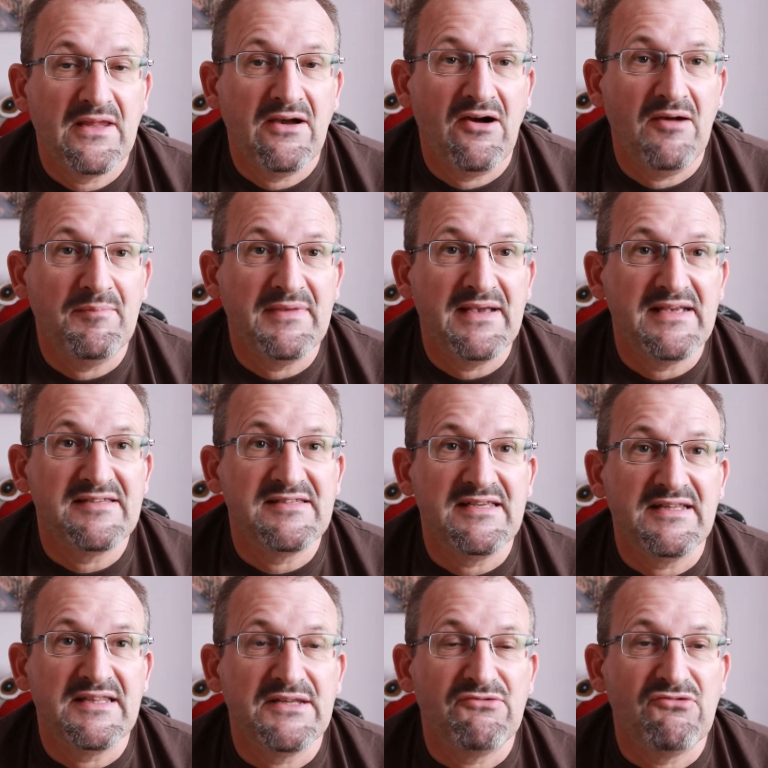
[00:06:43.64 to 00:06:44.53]
I'm
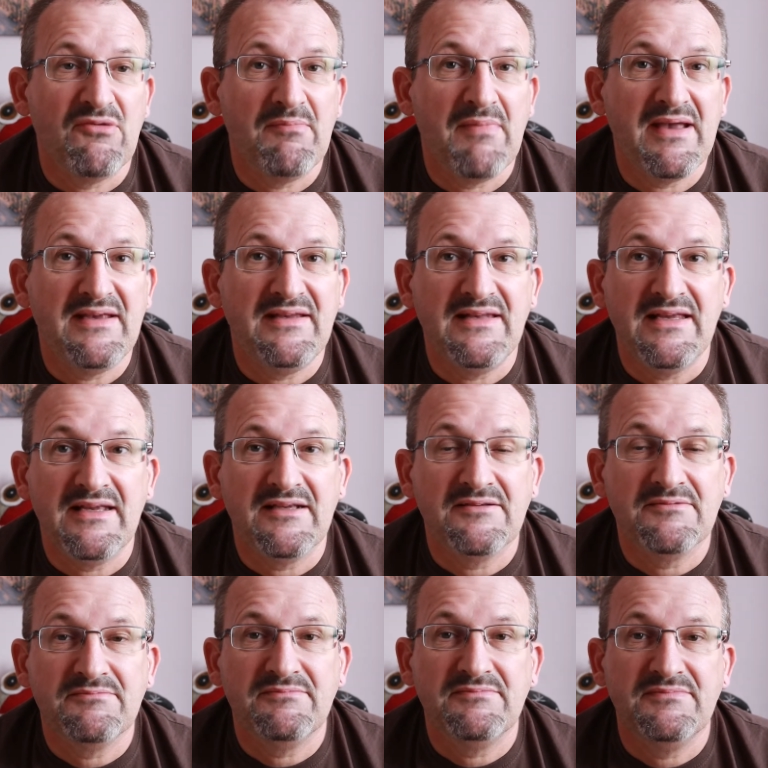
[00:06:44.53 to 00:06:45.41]
guessing the
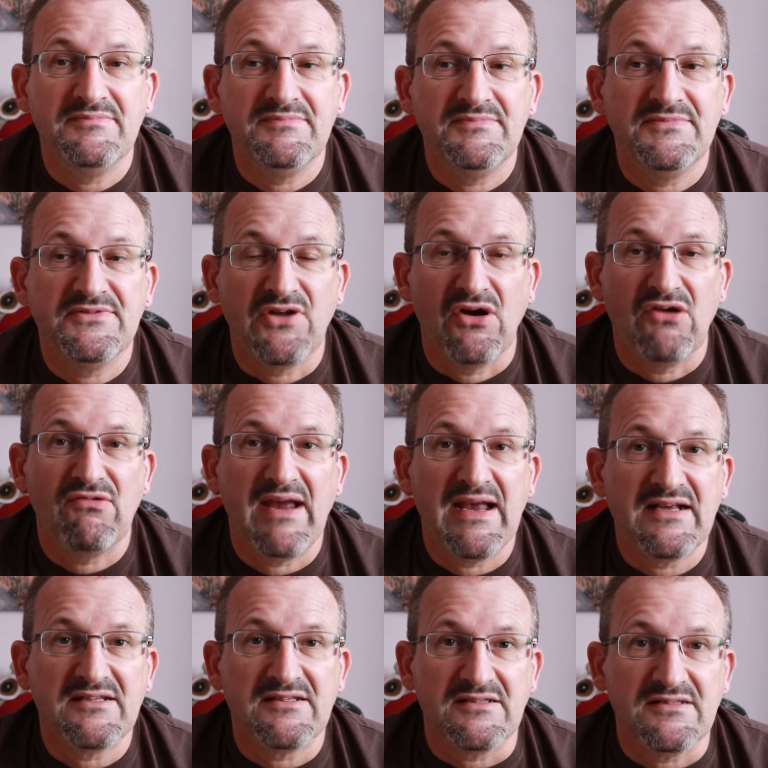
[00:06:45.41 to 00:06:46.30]
remaining
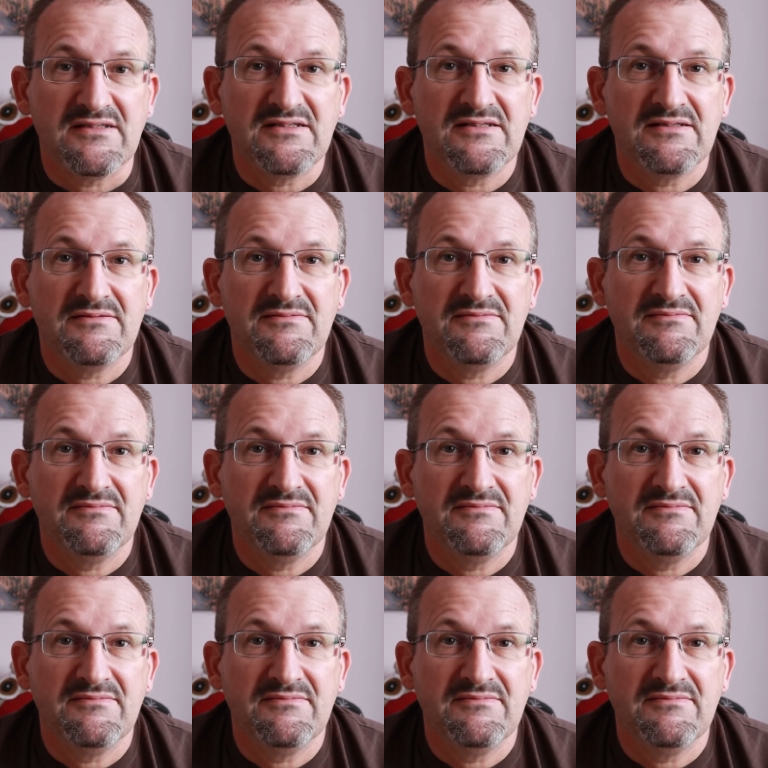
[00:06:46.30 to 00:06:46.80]
directors